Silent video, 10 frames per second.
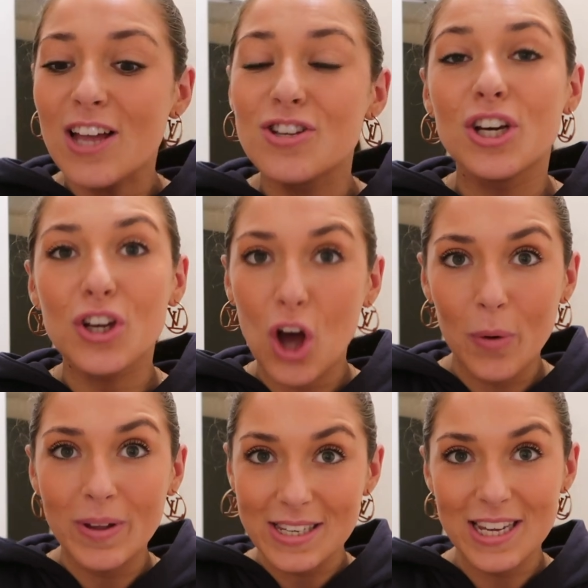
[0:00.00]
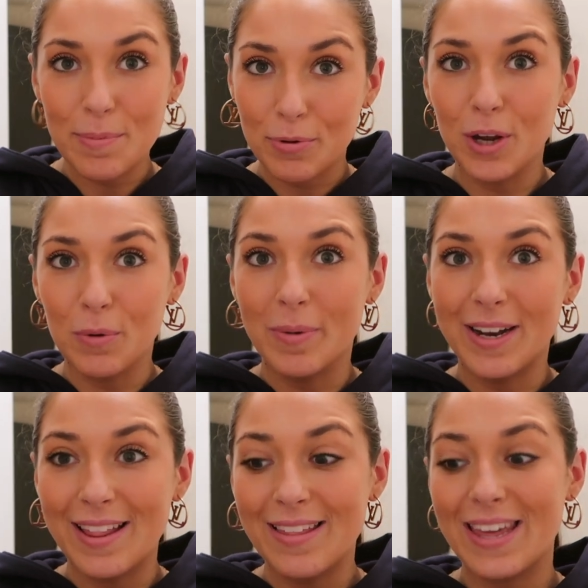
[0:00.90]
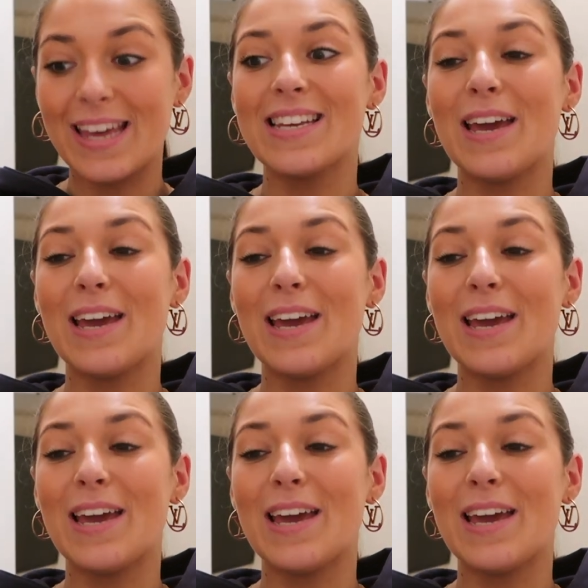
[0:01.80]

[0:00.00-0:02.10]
to go and see Pretty Woman in the theatre.